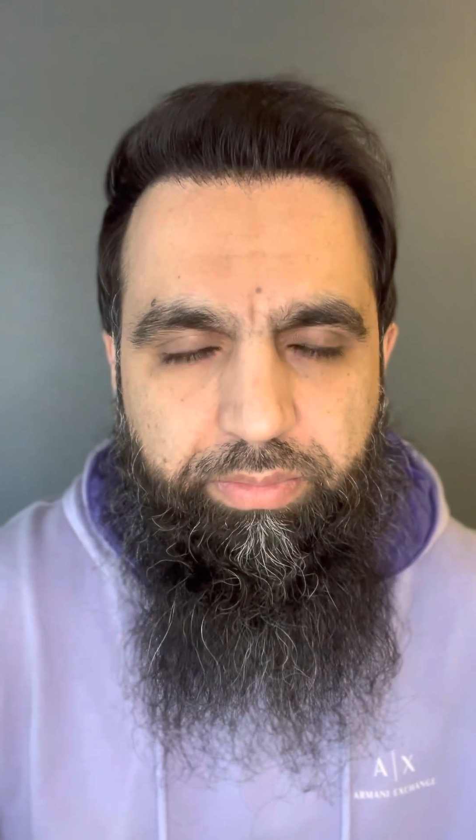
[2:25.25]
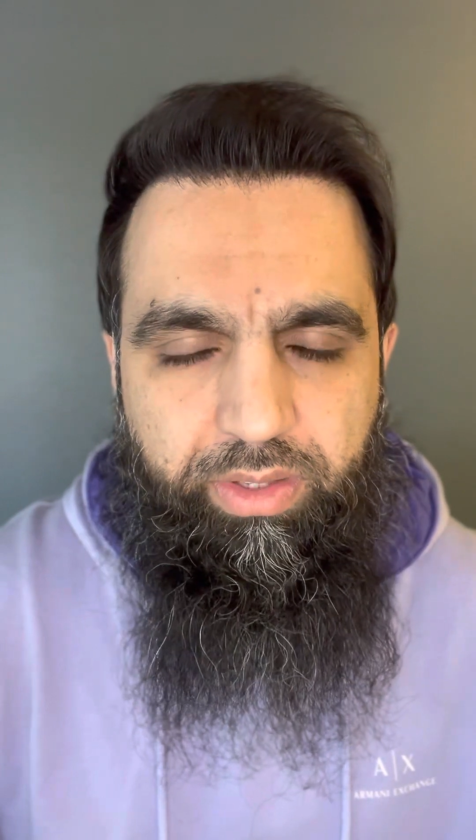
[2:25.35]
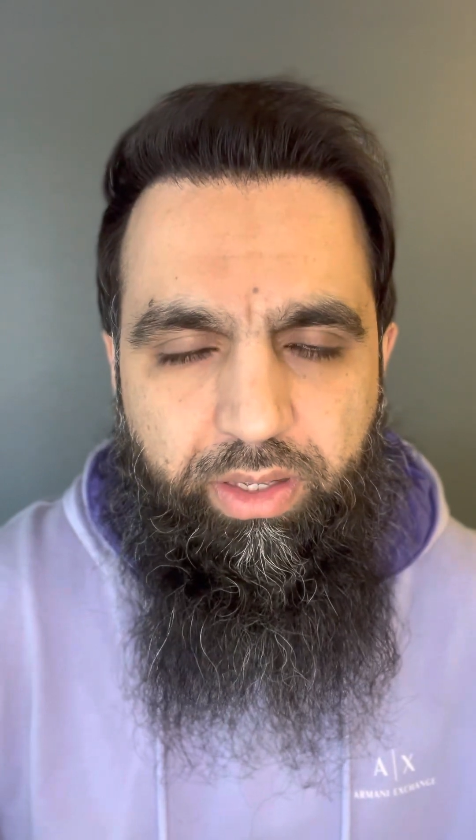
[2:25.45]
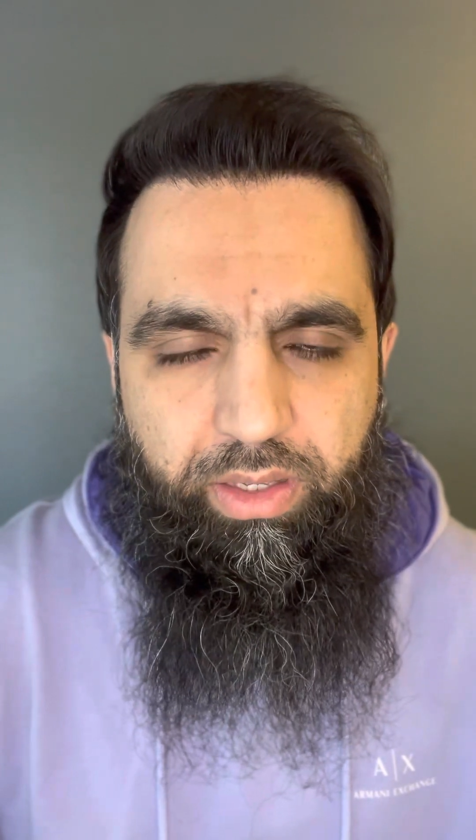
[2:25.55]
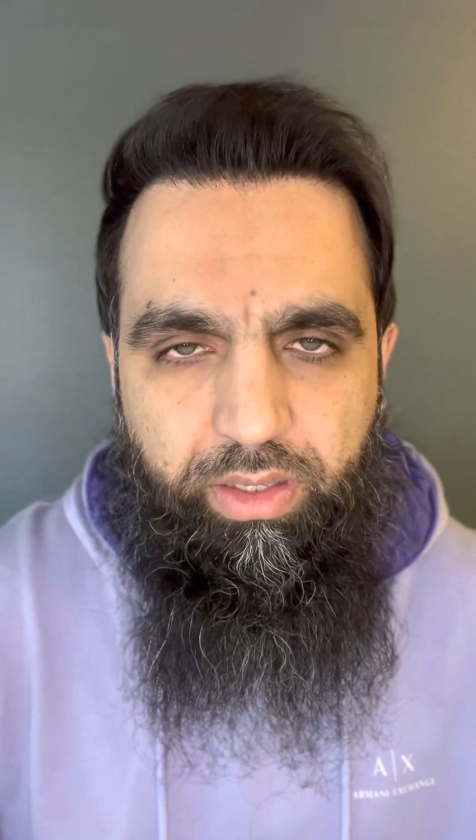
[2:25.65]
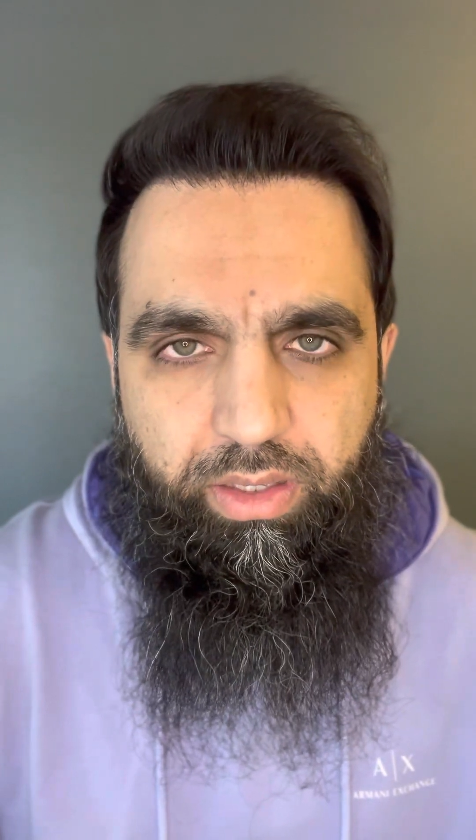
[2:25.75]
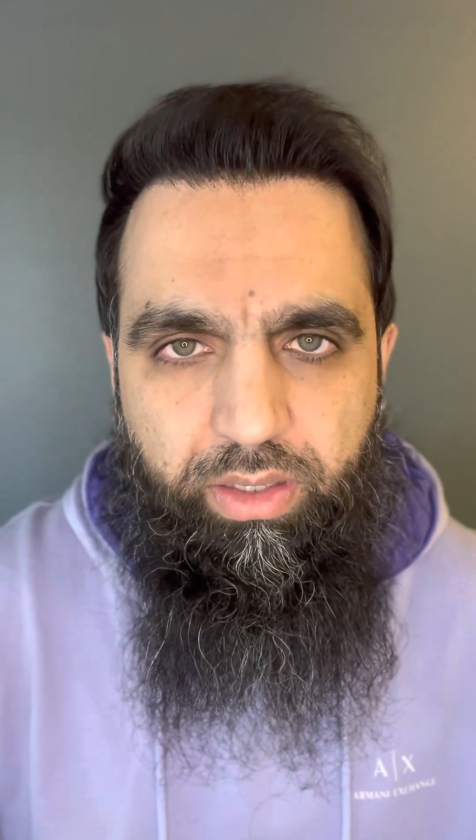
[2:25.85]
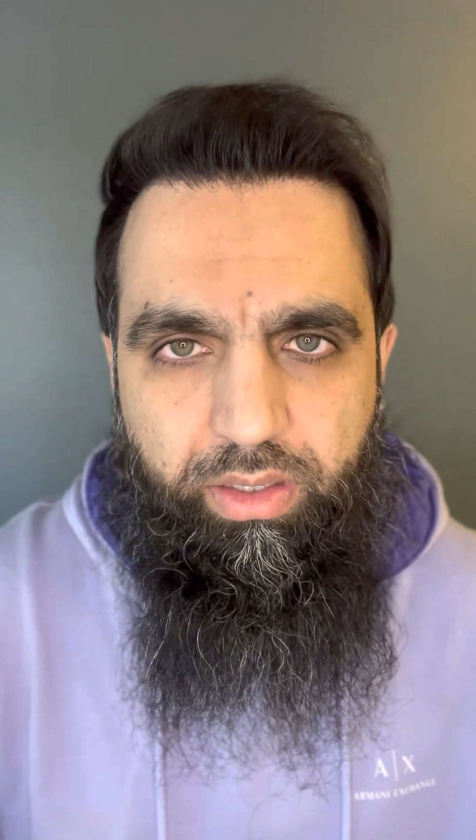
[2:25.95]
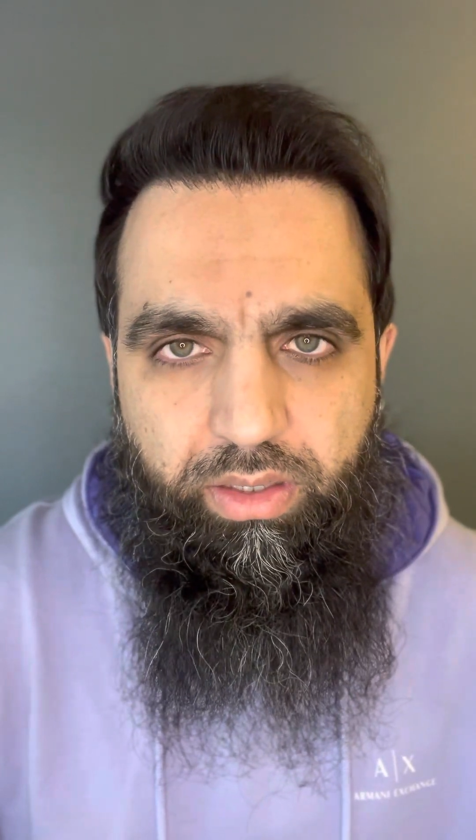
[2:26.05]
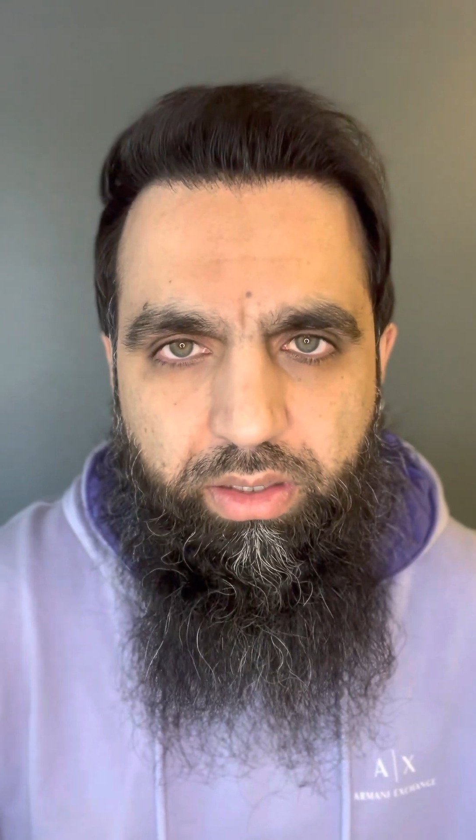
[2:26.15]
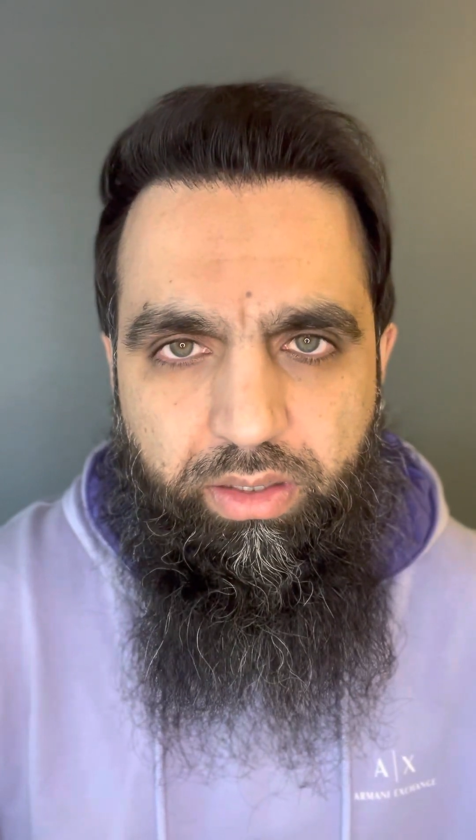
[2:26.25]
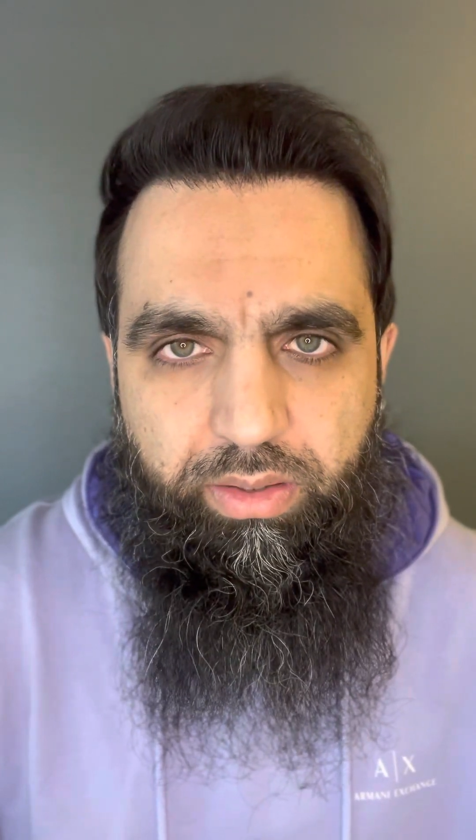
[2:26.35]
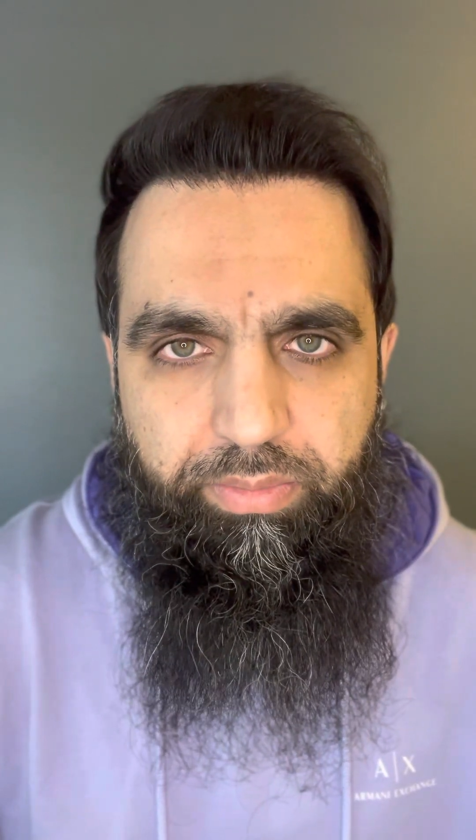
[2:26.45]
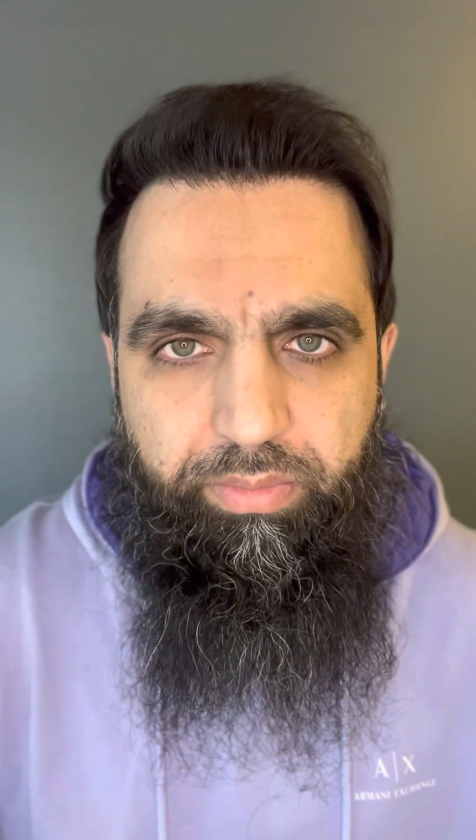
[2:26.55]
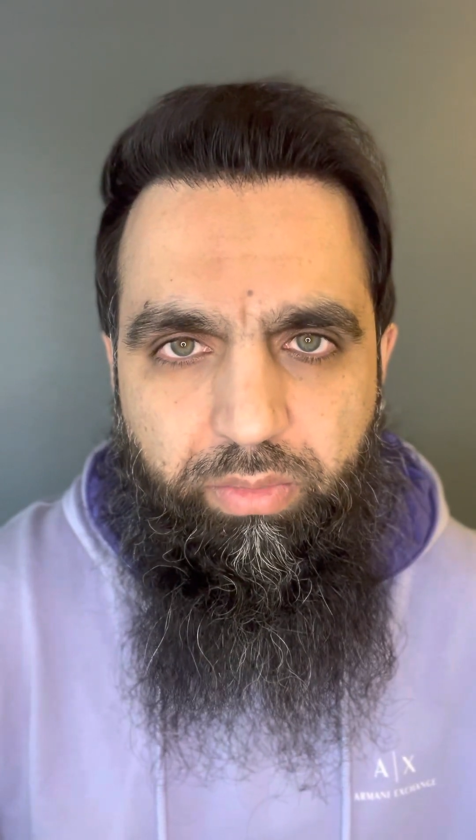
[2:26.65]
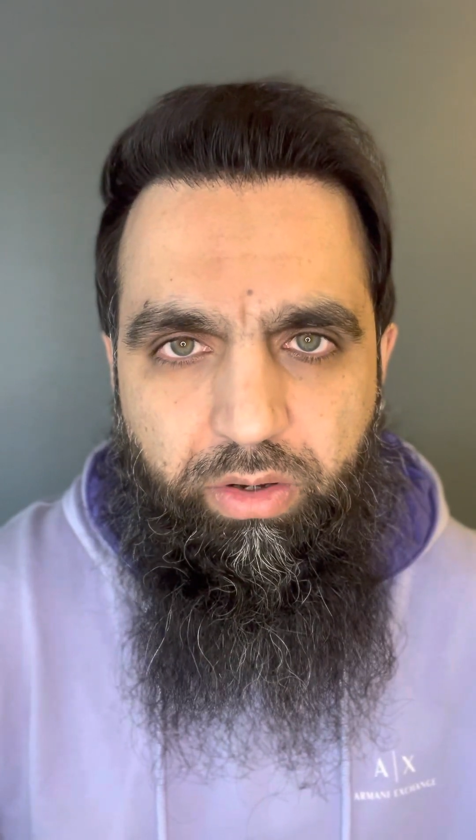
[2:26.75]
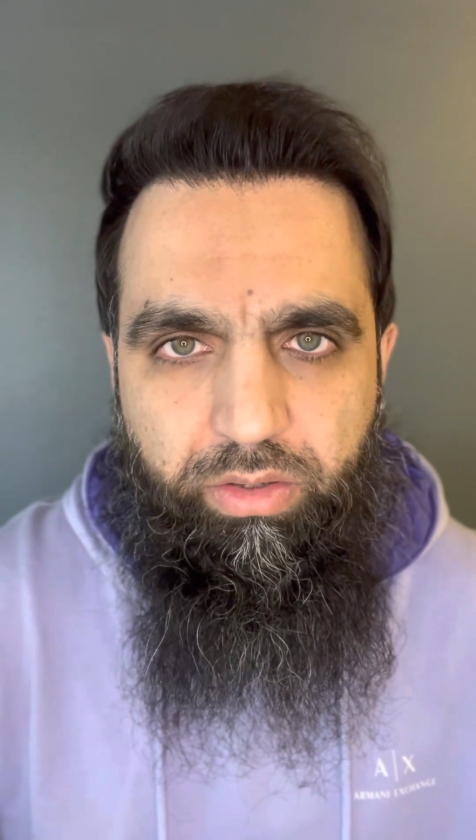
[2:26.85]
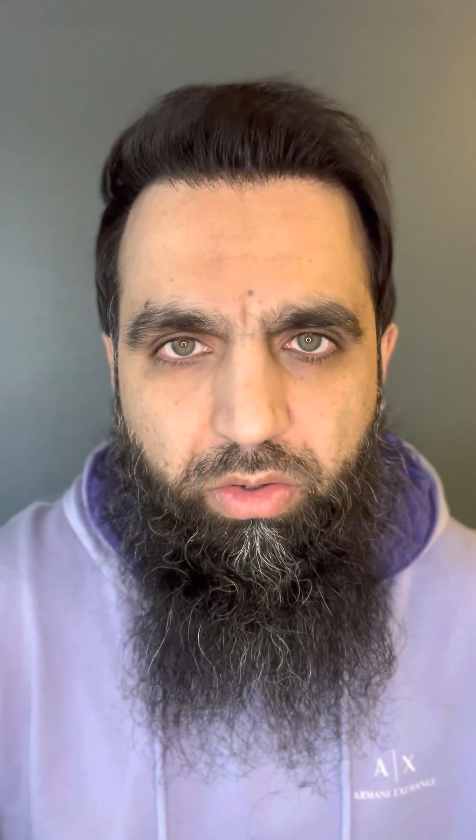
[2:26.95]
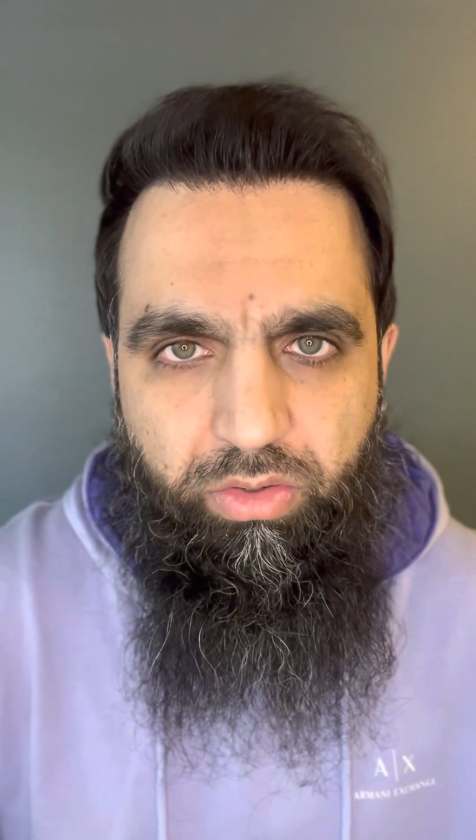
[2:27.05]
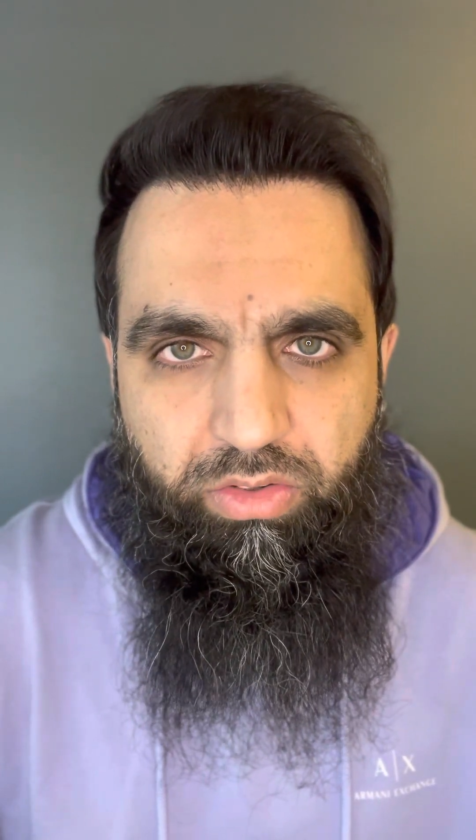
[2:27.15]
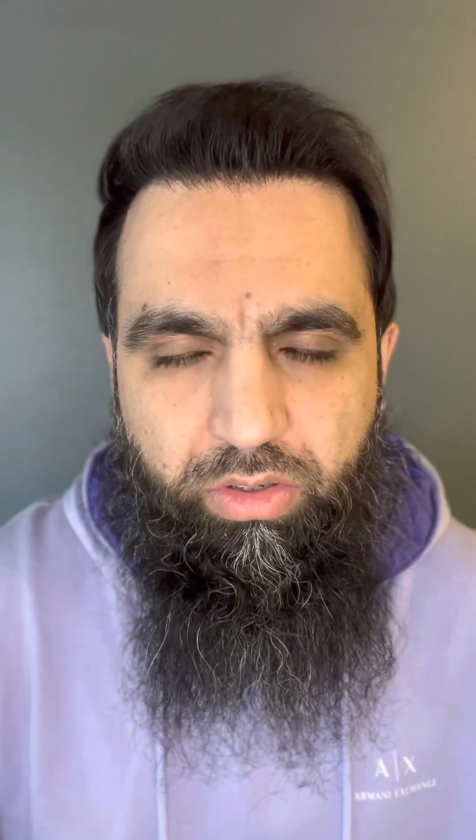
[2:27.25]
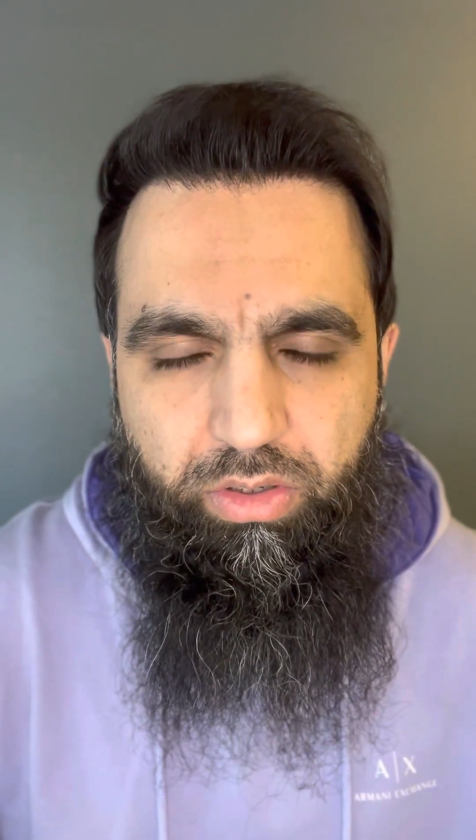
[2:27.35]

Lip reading: they are not